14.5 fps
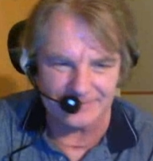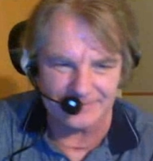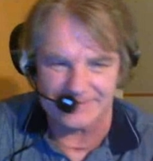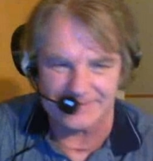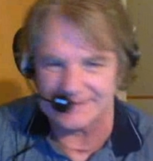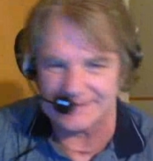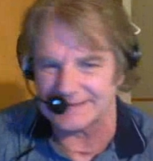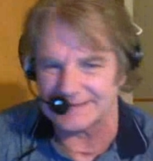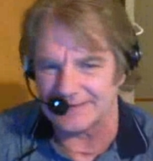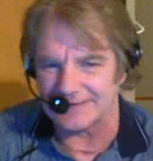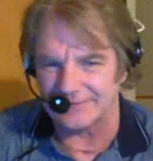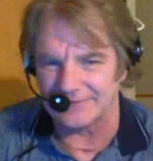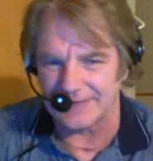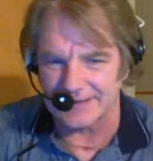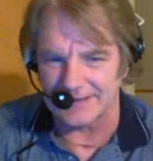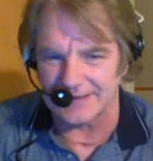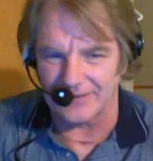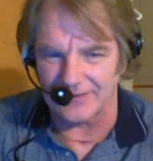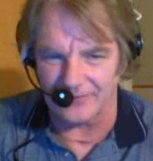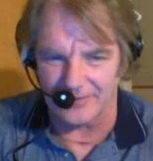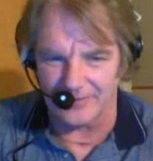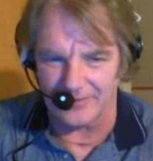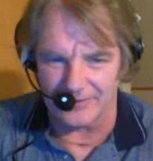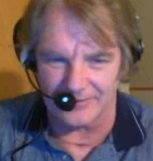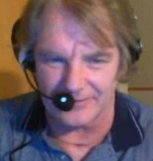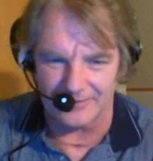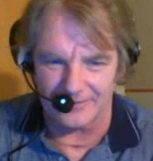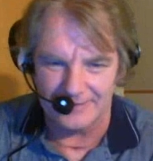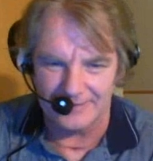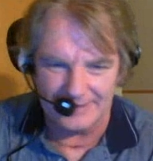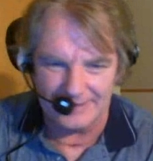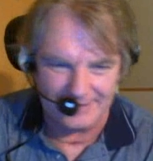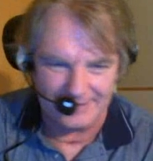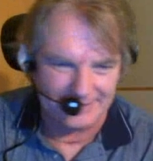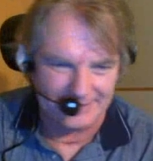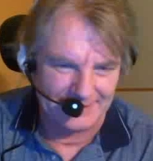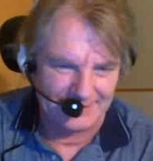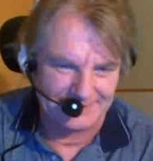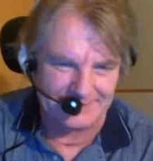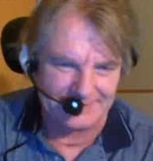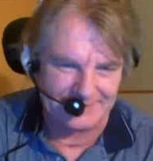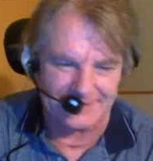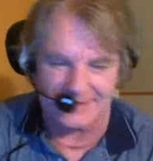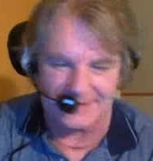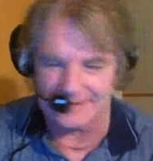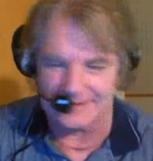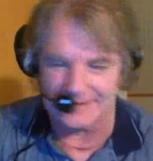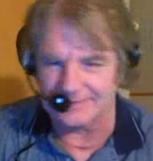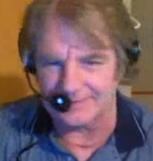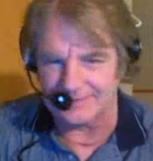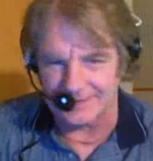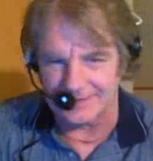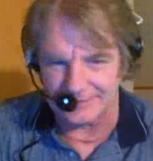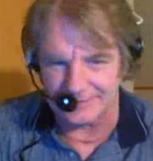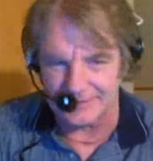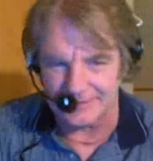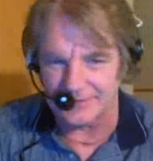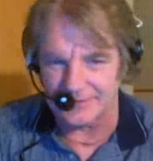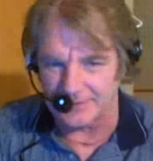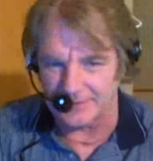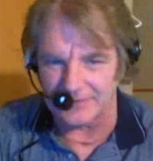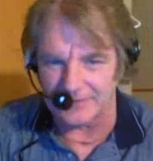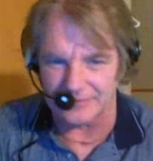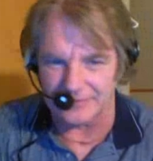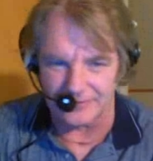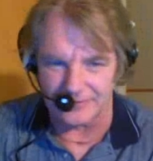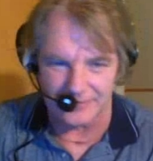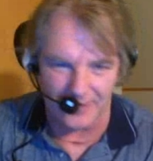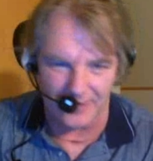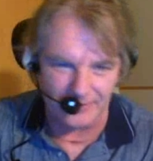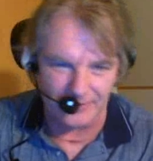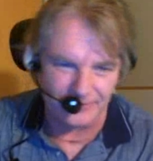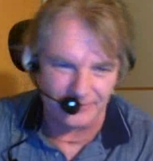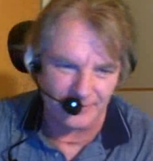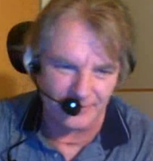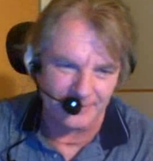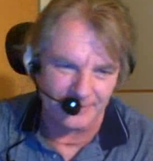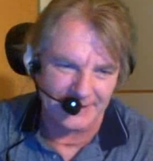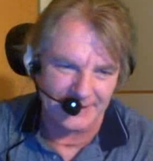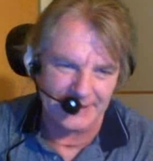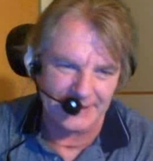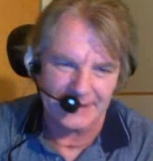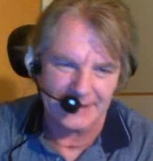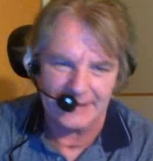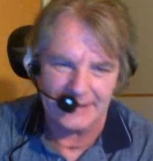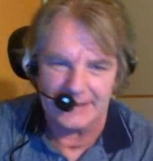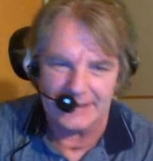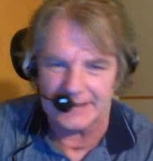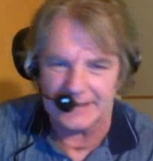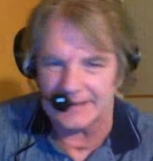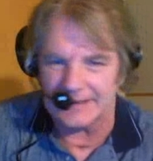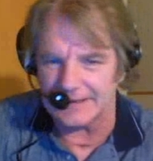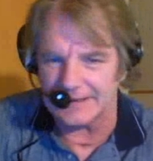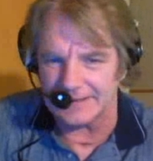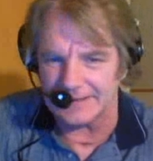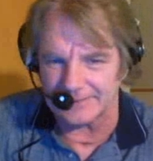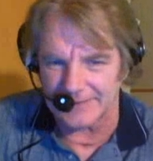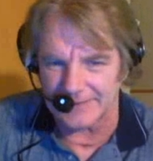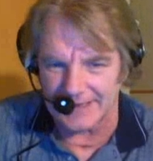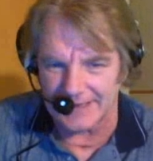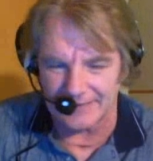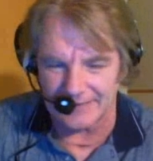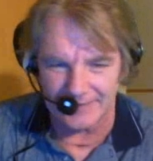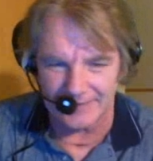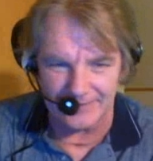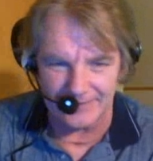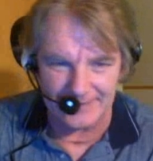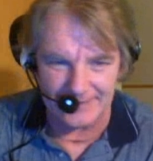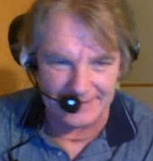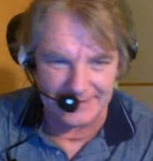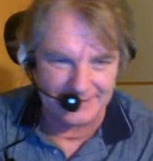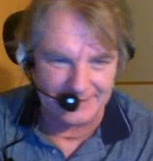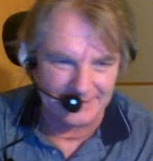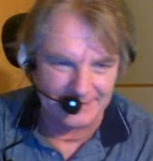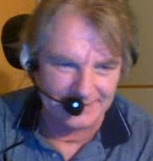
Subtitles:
seeing as how you've got that water all nice and hot and now it's been turned off for a minute, I'm going to have you go ahead and